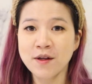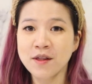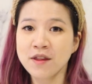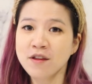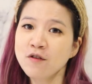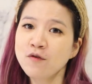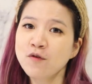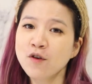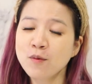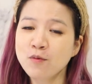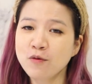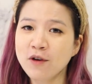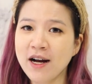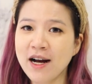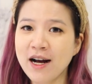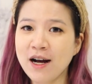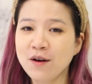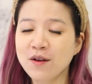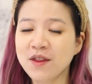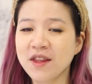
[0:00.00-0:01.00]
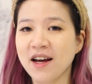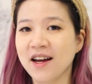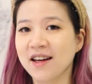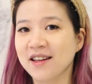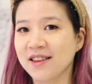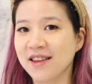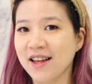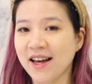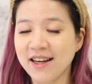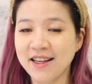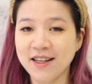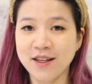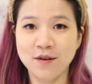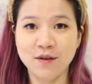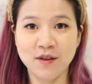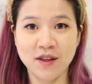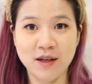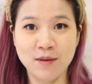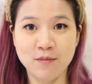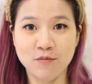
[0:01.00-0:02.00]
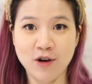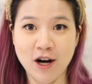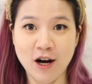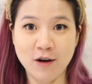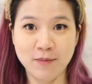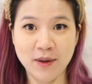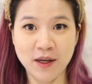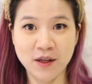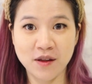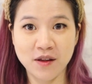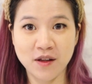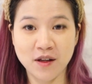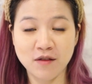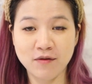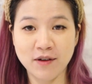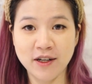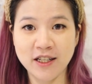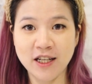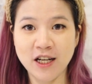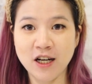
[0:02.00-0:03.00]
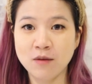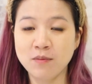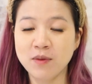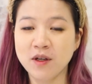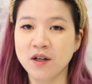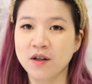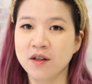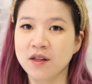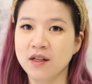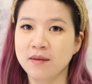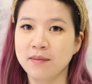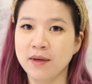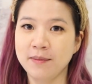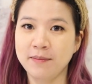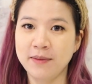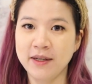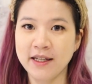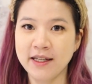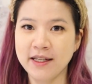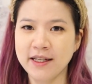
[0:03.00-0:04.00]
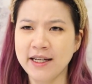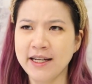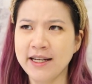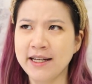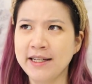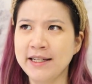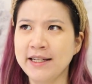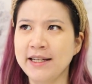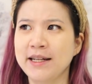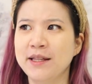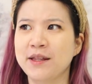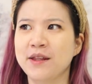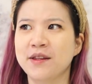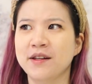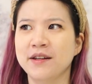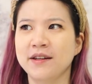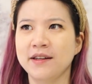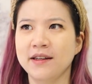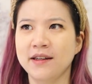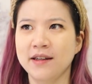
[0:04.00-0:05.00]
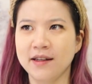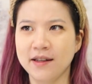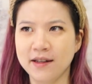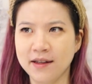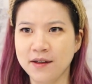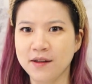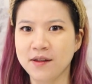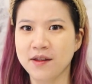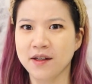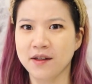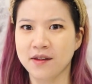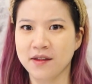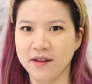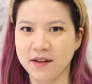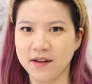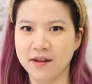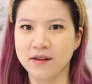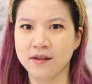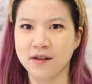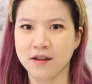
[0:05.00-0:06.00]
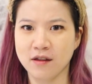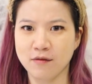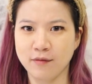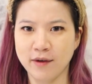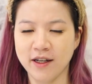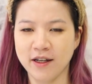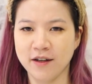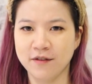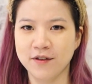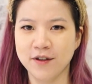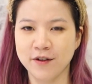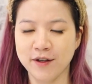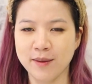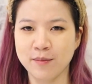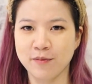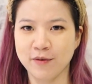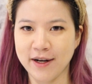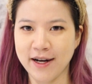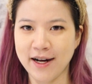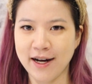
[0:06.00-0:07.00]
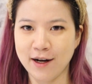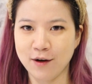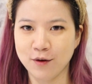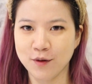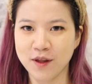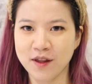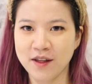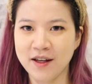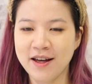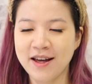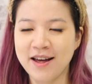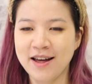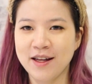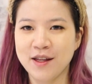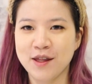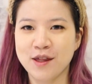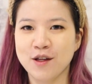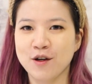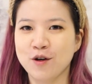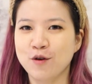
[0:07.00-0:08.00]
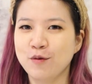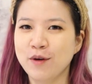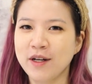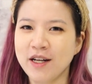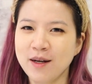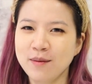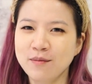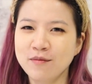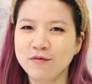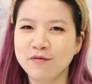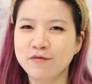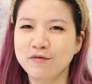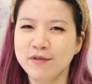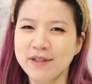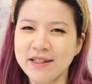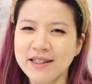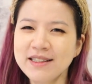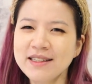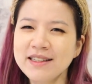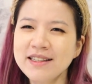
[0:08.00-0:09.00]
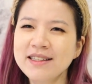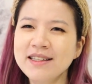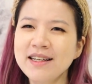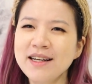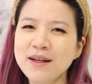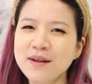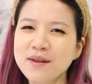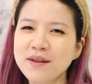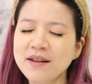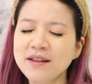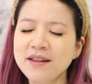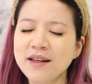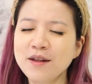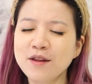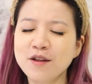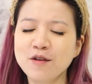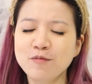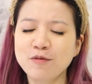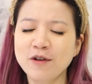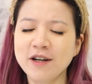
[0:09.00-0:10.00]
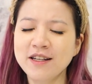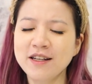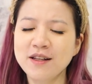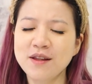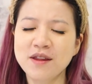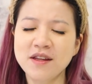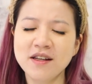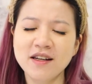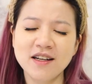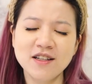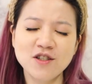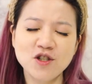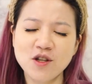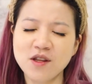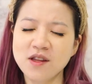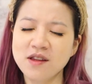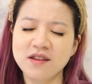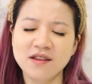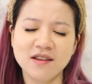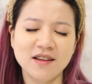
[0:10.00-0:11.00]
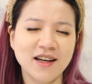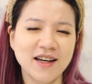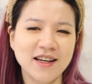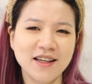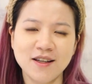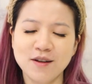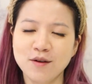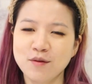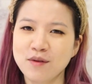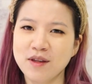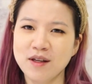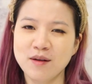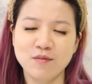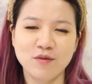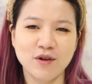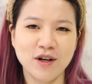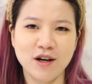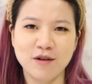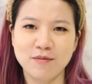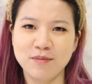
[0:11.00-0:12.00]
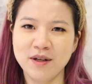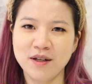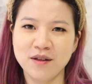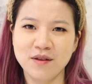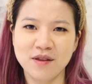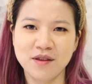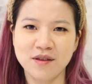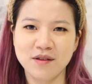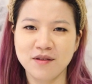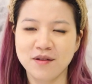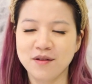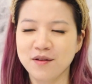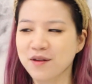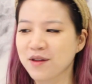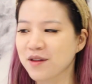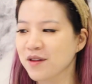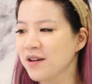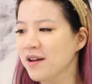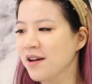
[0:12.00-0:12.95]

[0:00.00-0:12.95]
So for brows, I like using brow pencils right now because in my opinion, it's the easiest way of doing brows. So when I'm really lazy thanks to pregnancy, I just like using brow pencils.